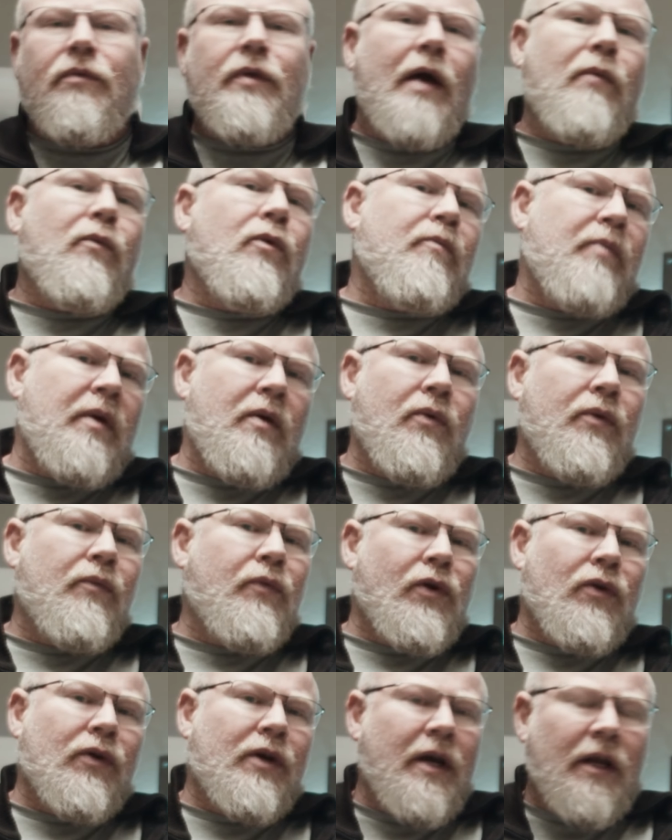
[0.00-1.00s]
That would be when
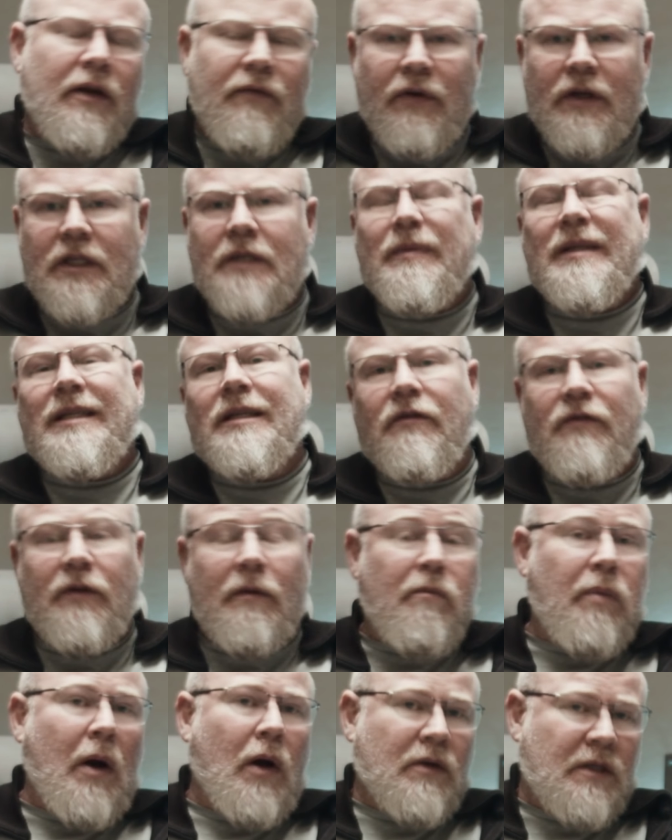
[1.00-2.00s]
we're looking at a very specific
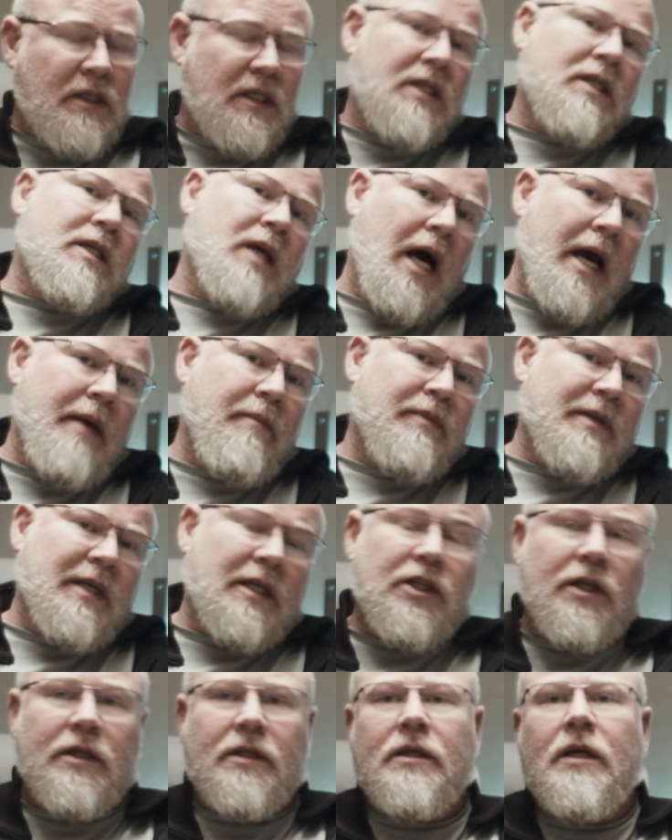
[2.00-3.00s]
post type,
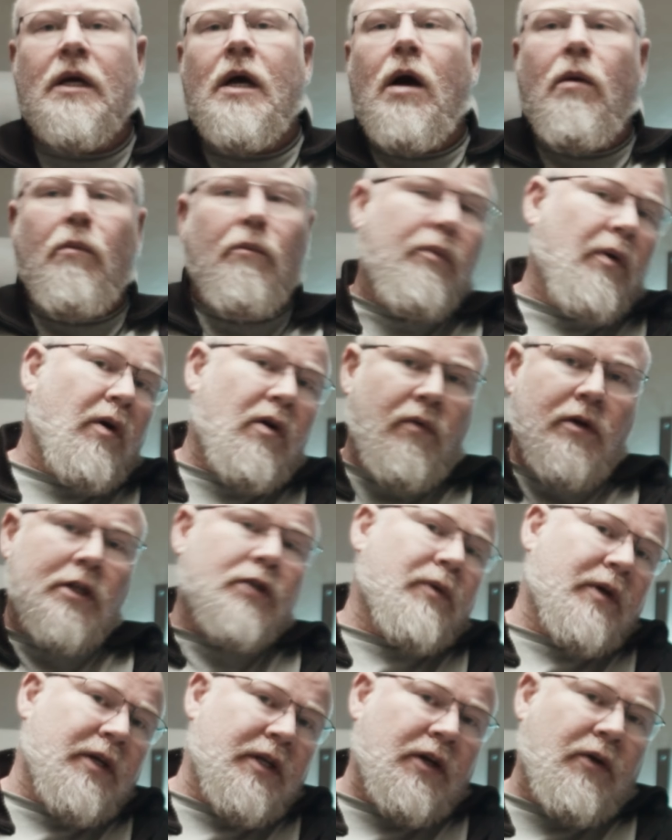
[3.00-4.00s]
such as book, which
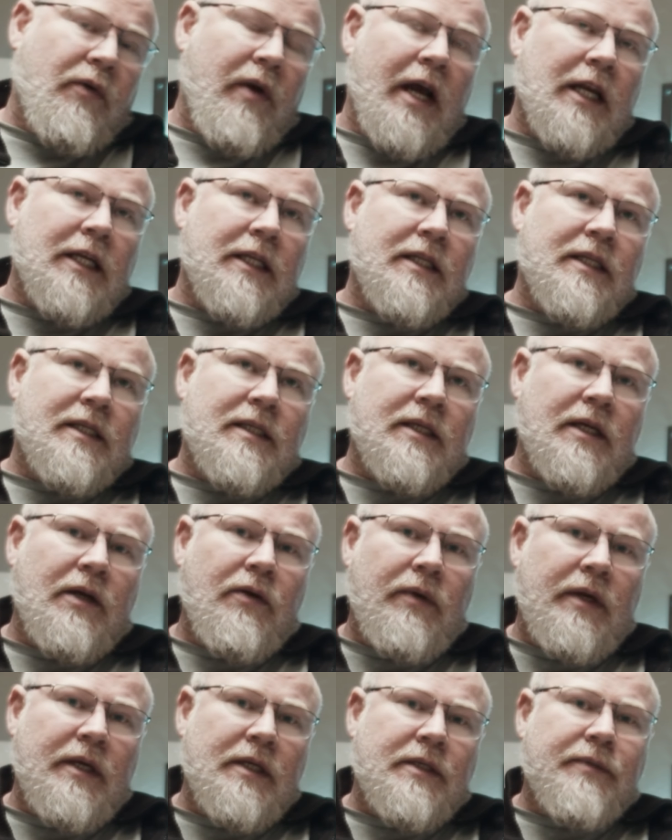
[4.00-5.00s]
we're going to create in the
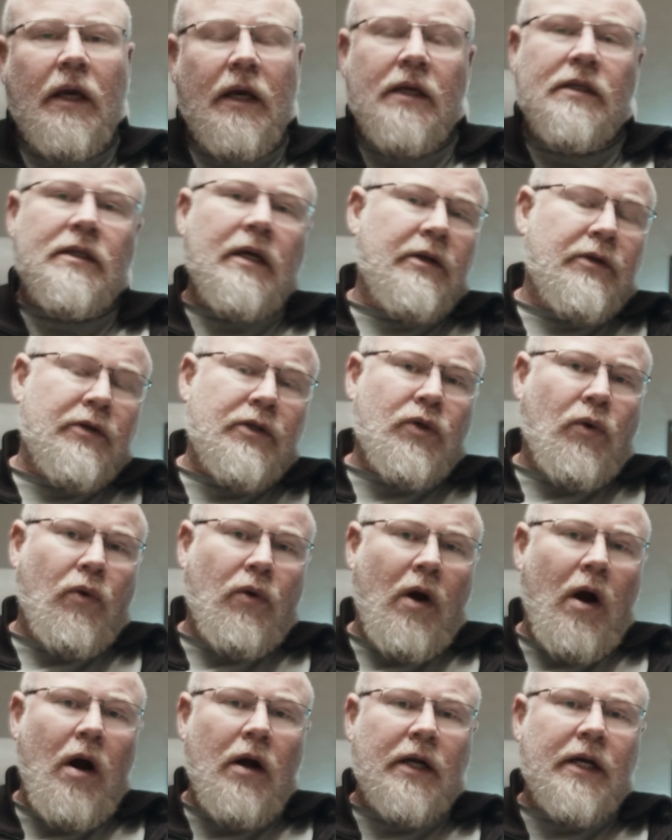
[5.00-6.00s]
series,
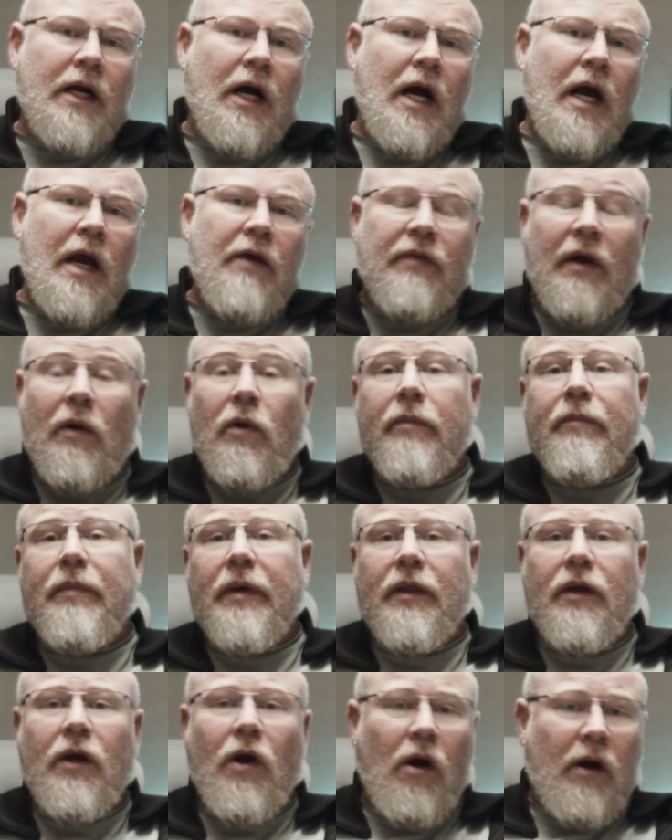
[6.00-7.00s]
is_archive. That would
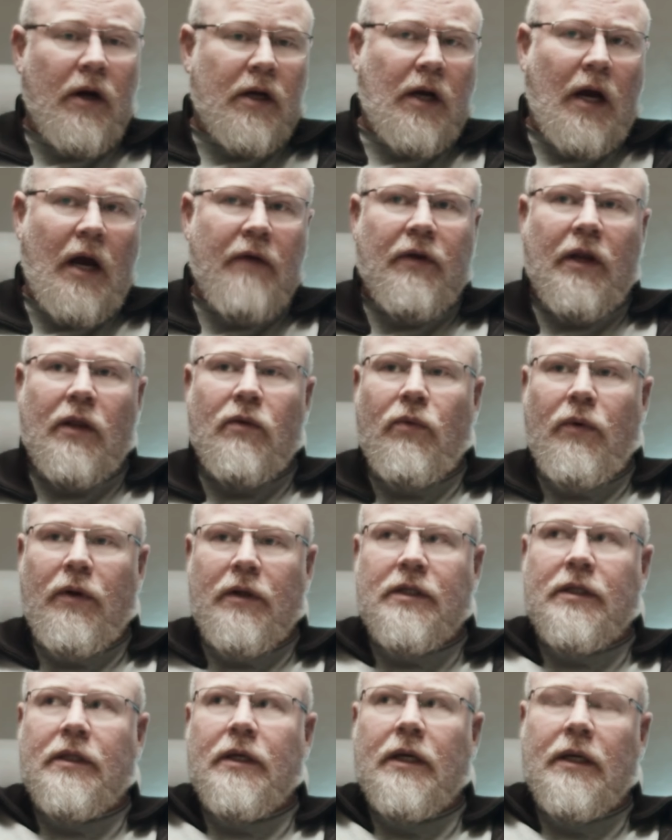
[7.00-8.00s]
be the archive. In other
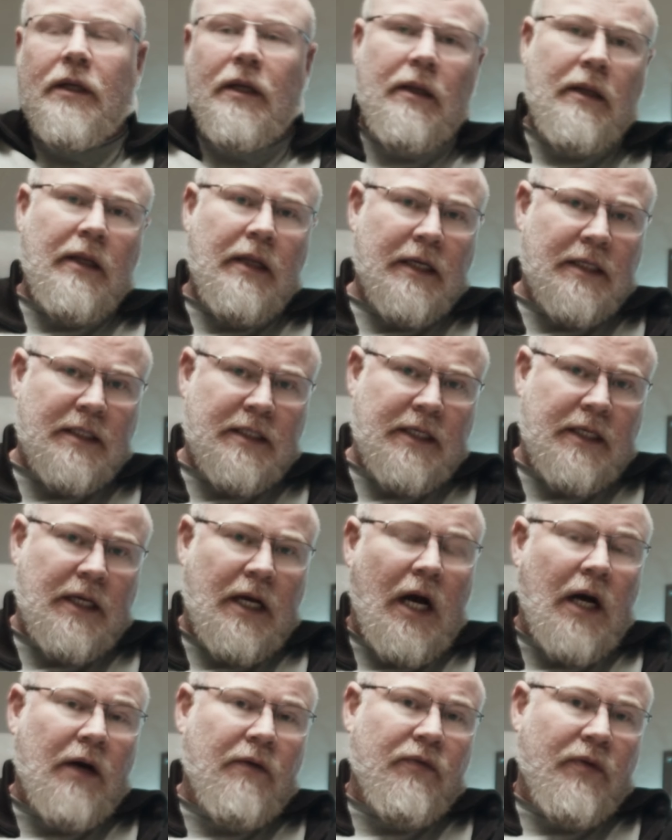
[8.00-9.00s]
words, the listing
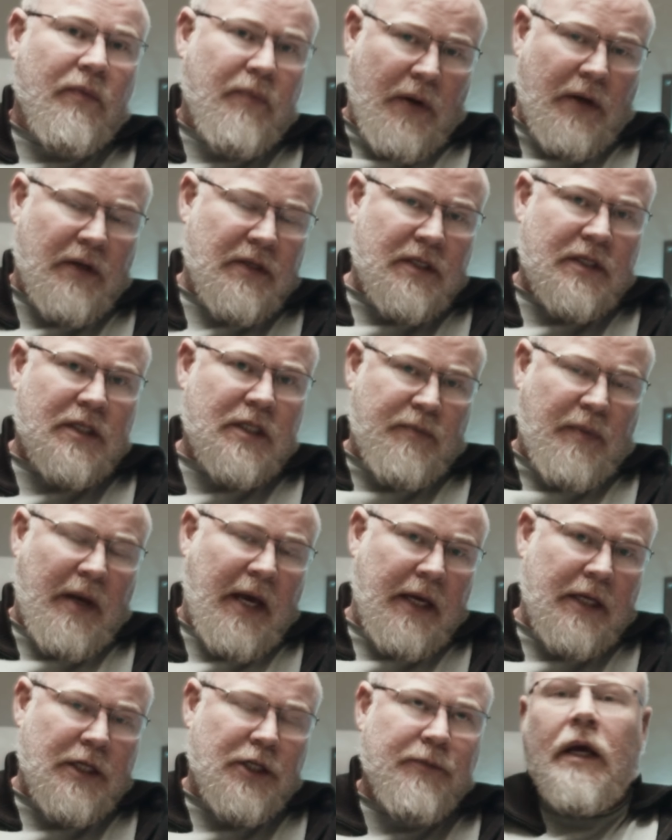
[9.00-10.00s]
of the posts
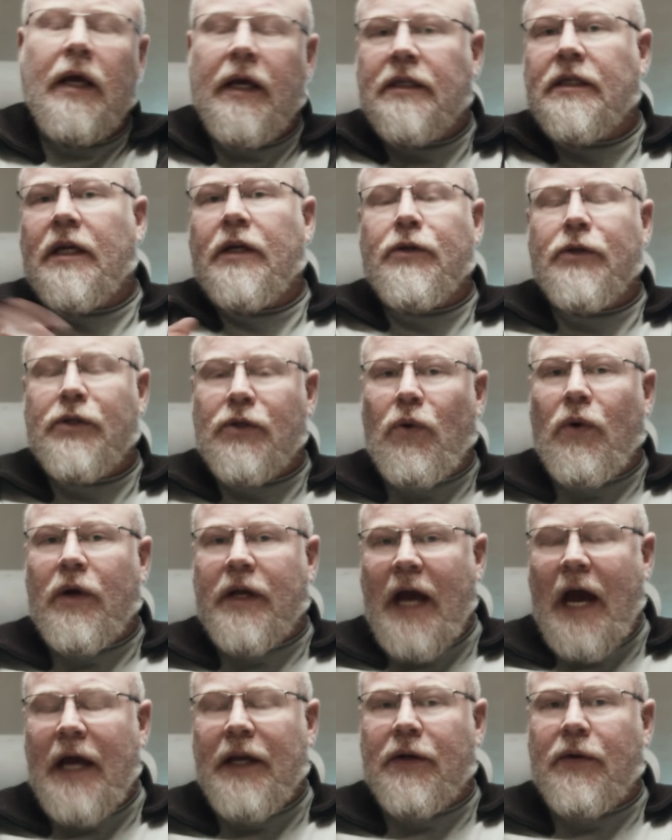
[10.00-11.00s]
page,
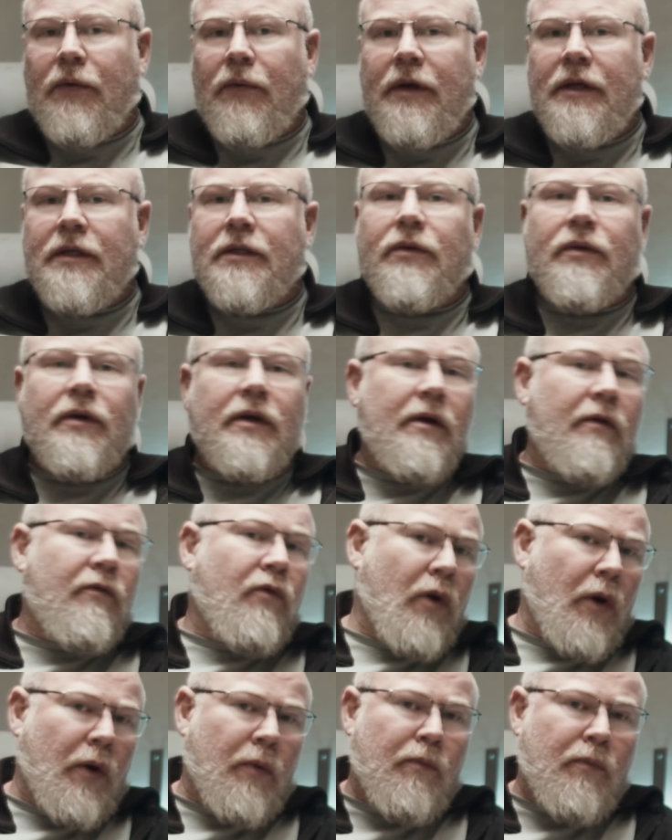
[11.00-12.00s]
is_category. So if
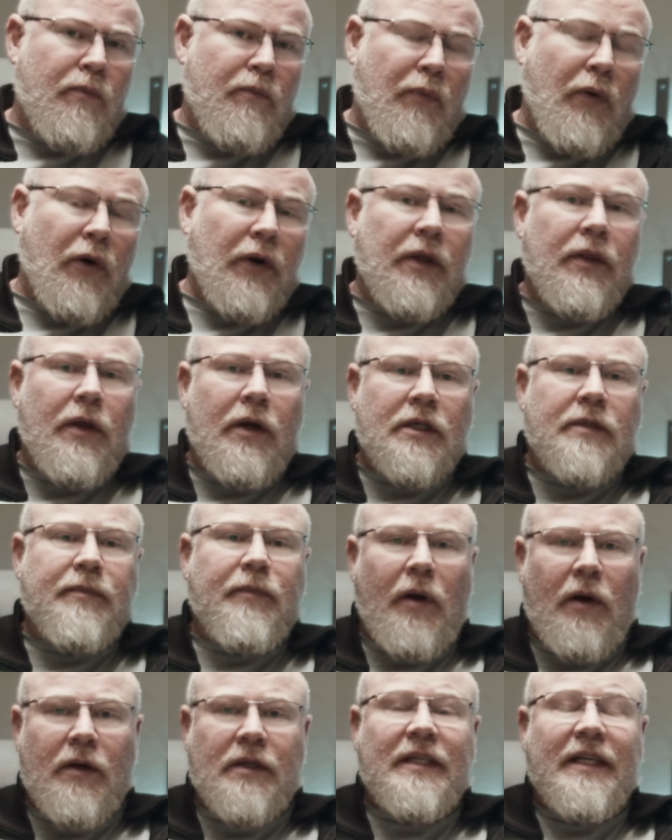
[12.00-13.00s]
we're putting those
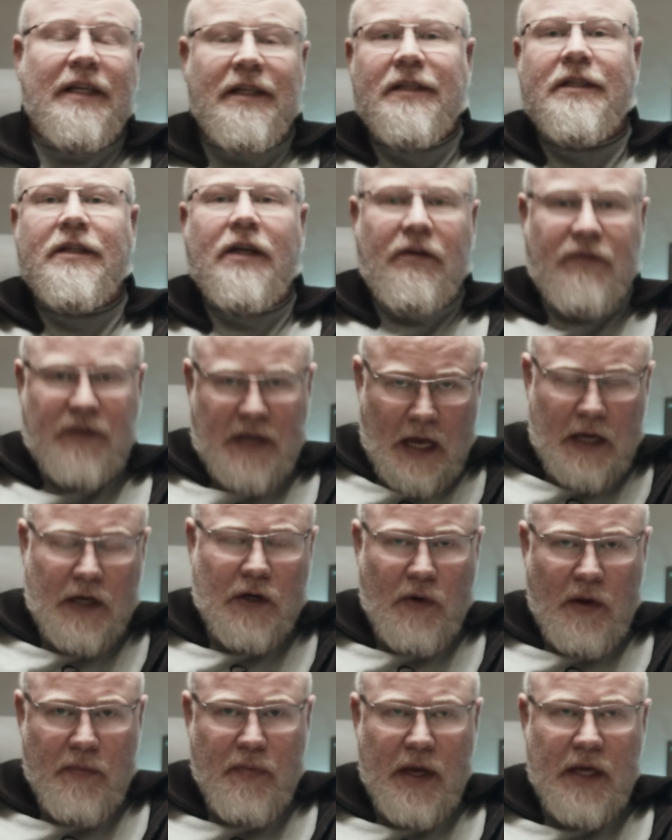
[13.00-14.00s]
posts inside of
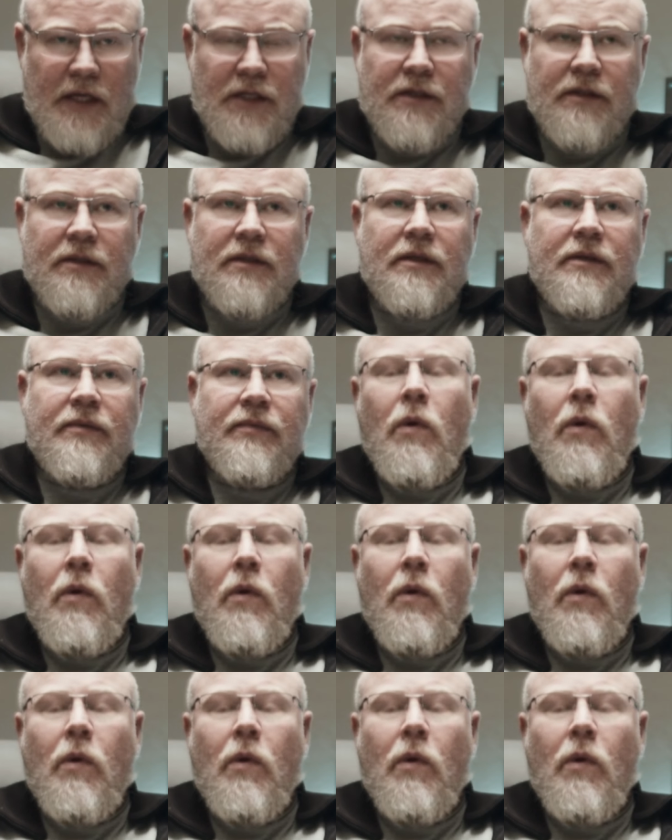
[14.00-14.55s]
category pages.